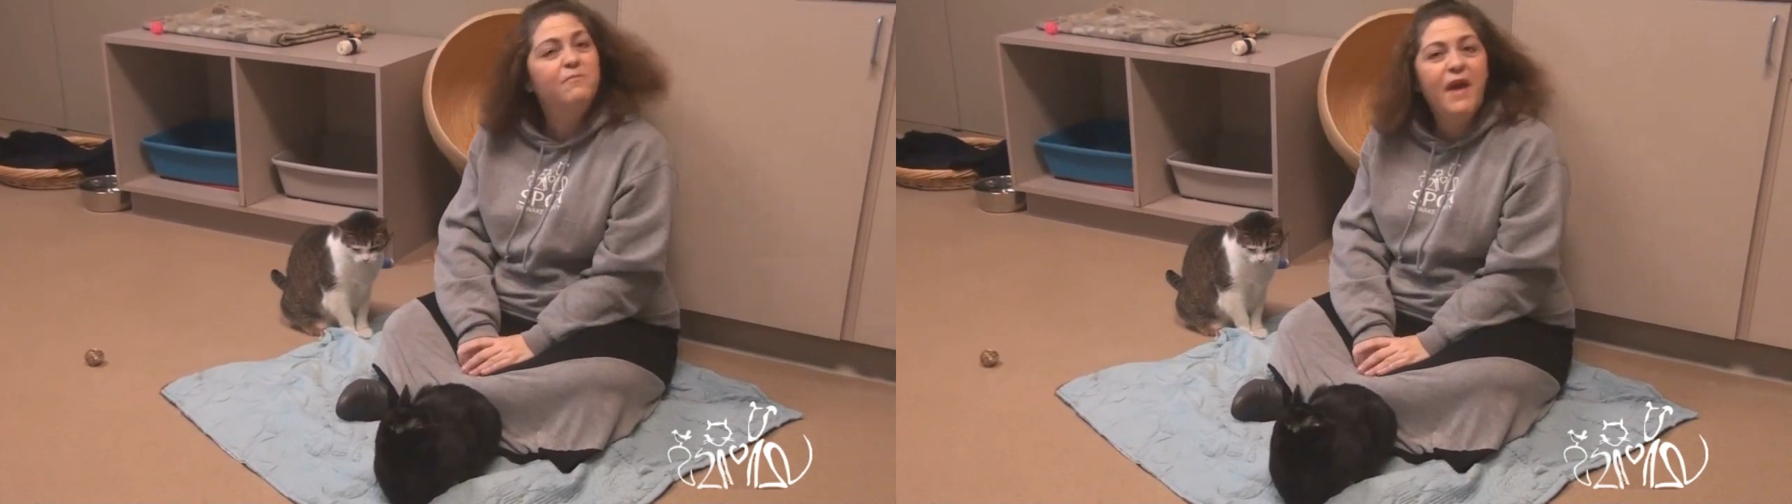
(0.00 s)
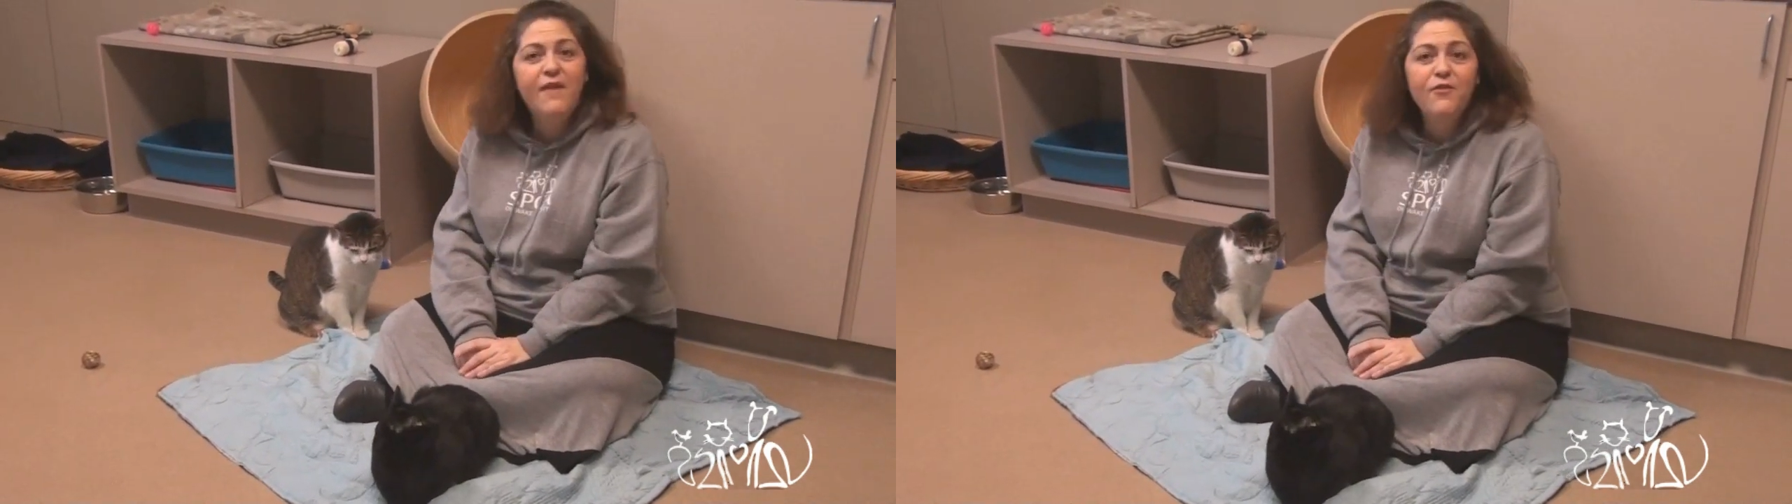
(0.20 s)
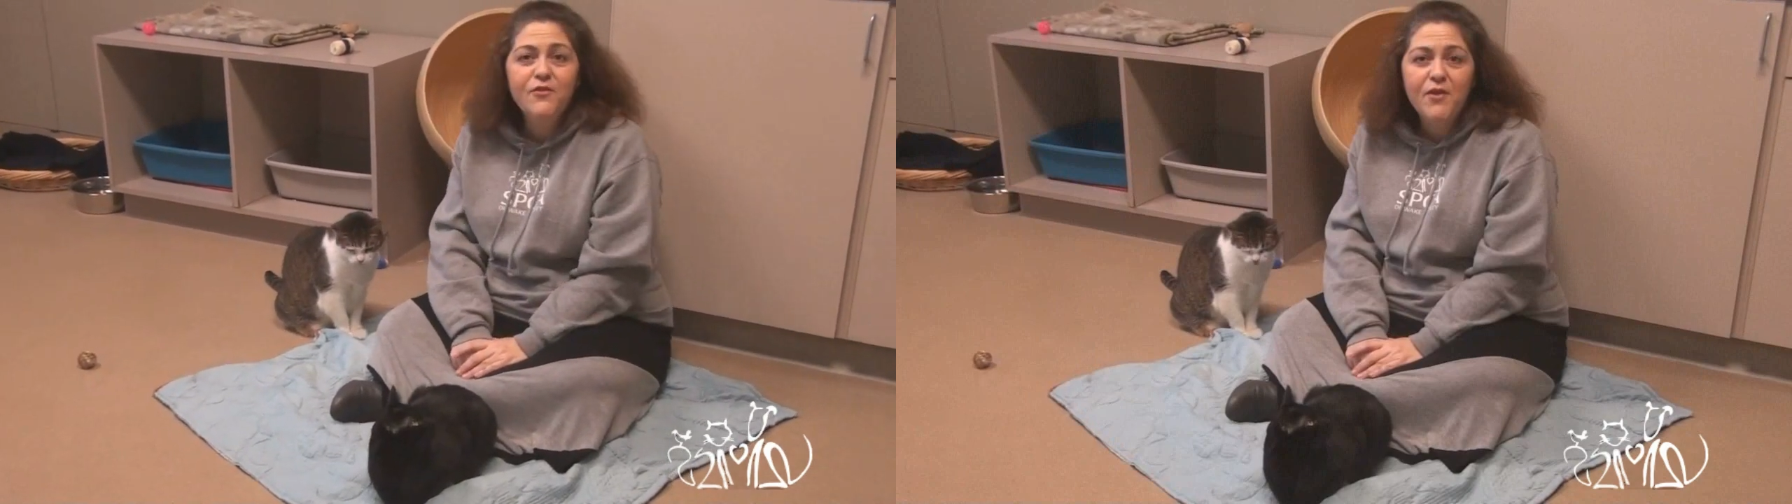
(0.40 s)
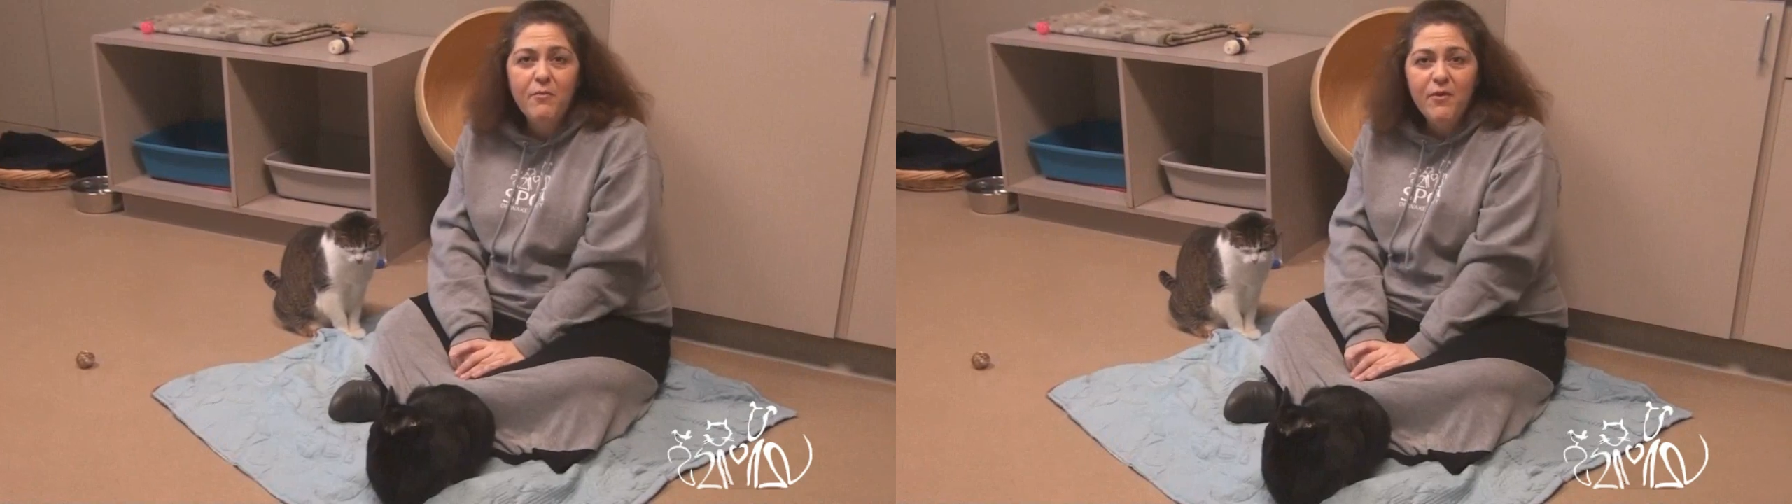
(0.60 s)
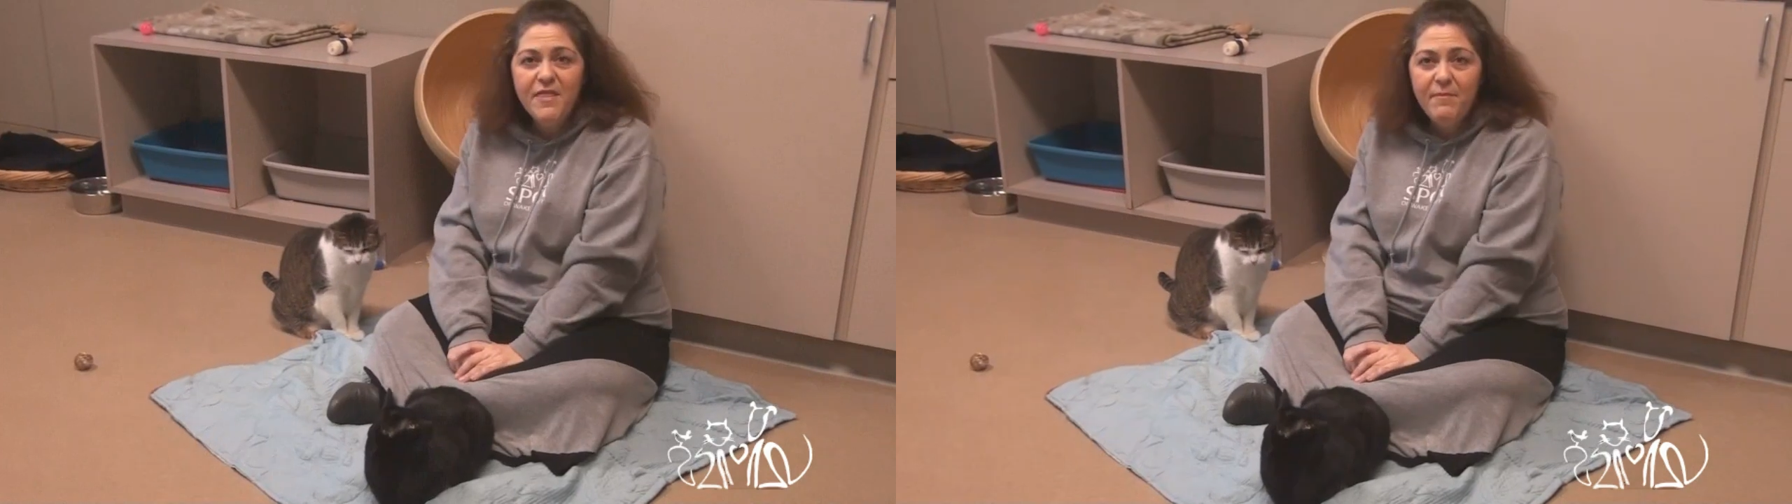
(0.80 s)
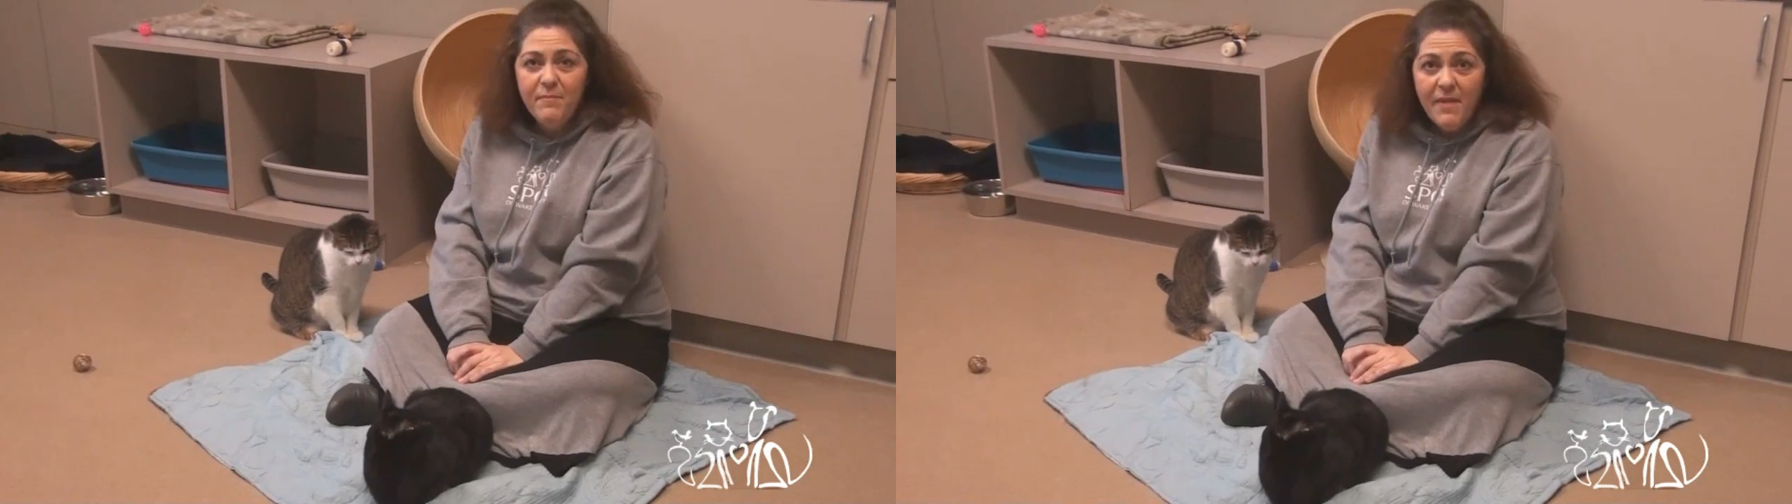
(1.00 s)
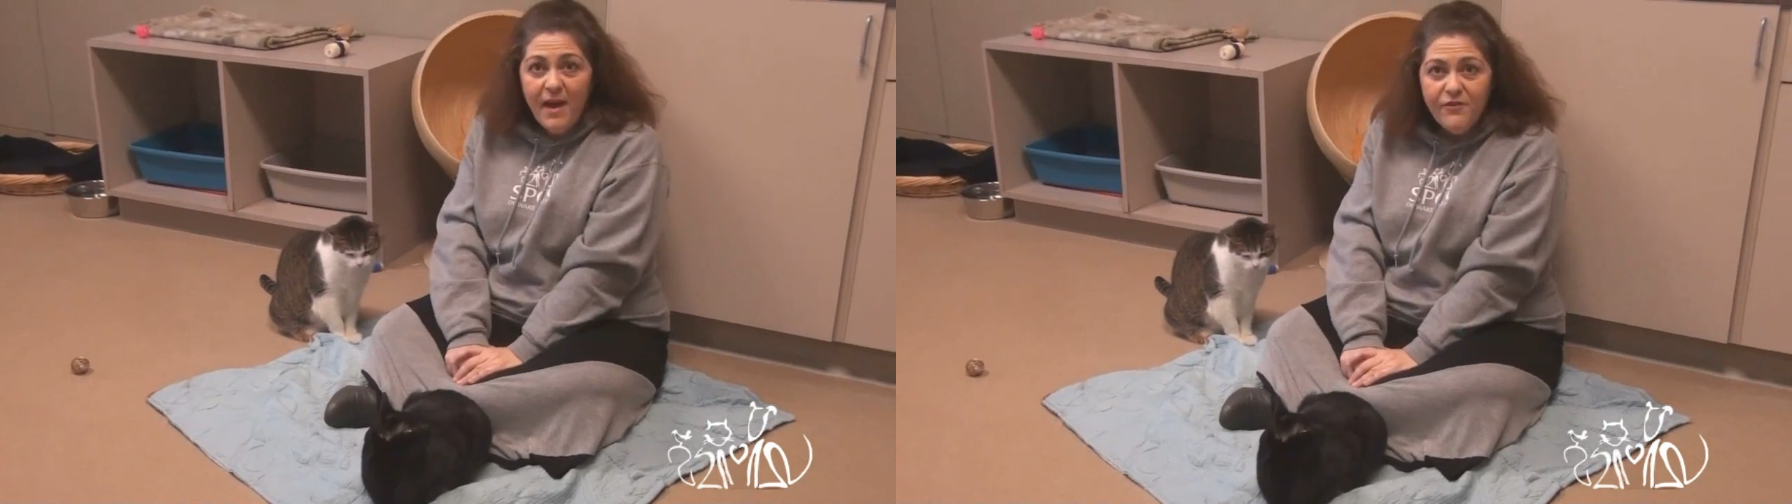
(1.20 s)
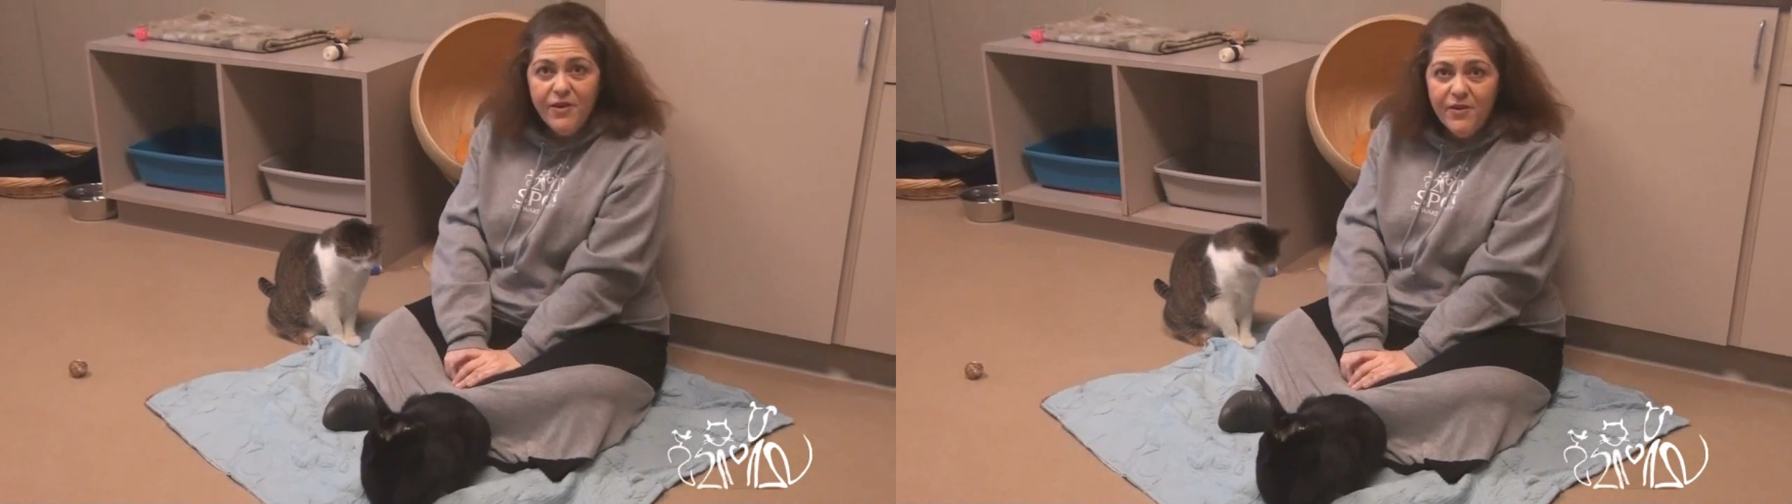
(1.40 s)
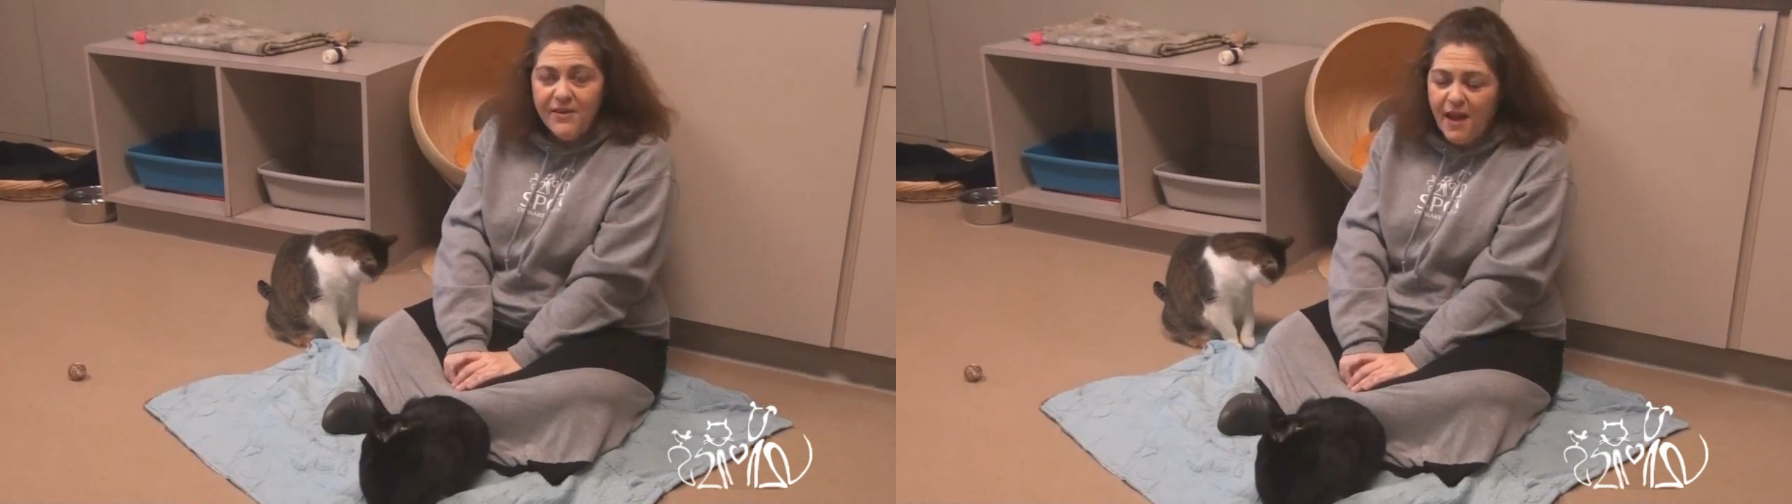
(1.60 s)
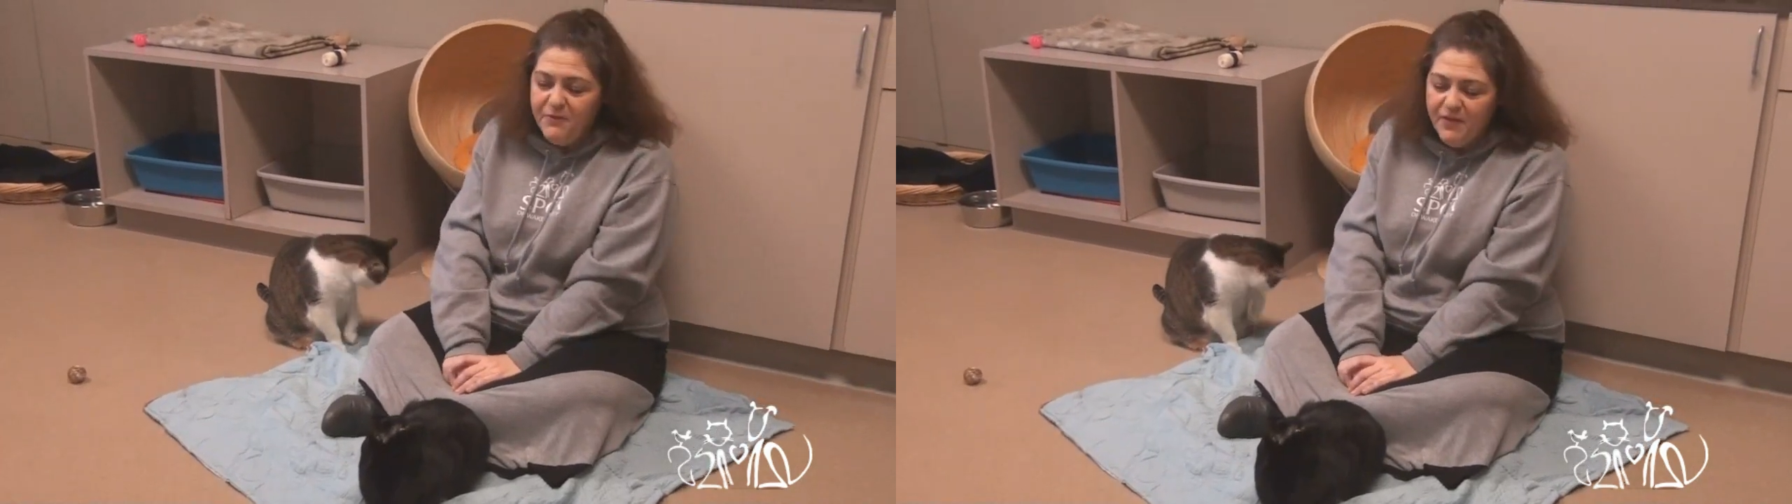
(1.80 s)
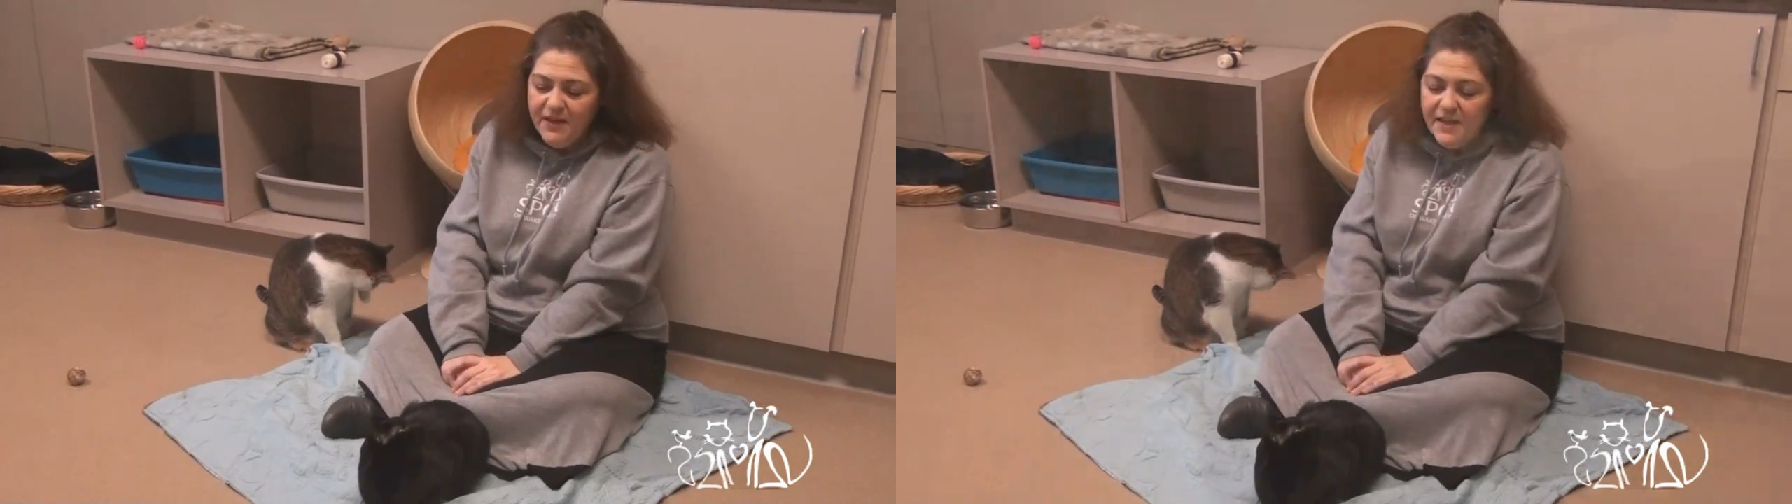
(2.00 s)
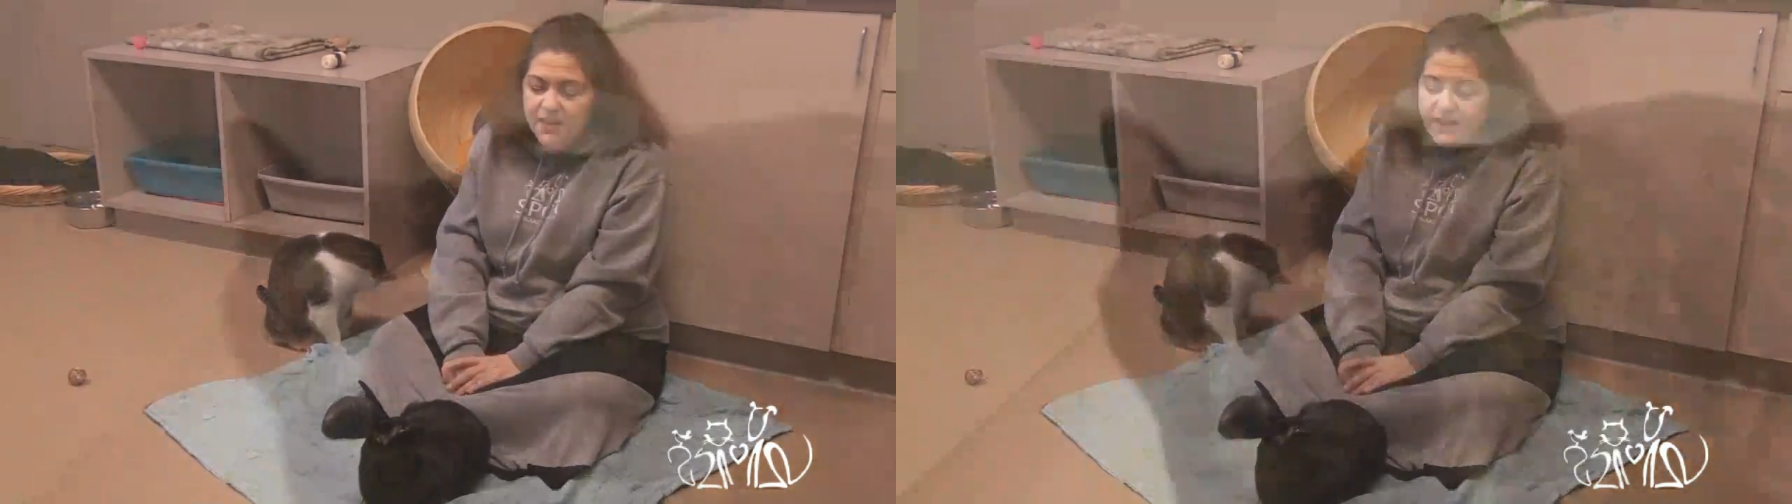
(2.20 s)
behavioral trouble with them after your adoption,